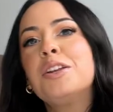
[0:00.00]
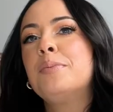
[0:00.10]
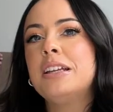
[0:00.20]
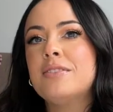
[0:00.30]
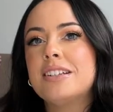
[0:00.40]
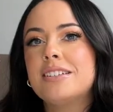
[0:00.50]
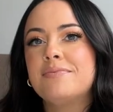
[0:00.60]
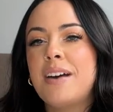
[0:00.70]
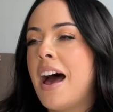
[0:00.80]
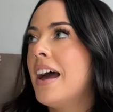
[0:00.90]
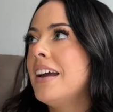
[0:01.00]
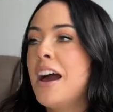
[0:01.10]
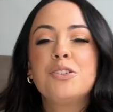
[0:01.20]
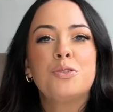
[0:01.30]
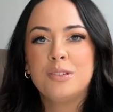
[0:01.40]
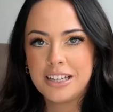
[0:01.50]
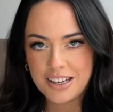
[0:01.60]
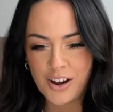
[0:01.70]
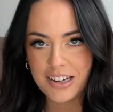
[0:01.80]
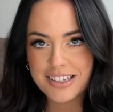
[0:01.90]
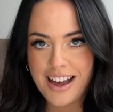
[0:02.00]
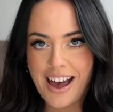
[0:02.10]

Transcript: you believe it? I, I truly cannot.